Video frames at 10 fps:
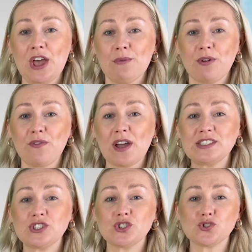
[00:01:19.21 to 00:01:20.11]
provides
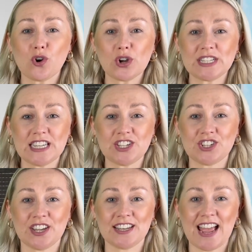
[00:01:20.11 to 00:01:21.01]
strong
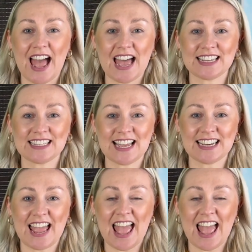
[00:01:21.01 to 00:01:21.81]
adhesion and an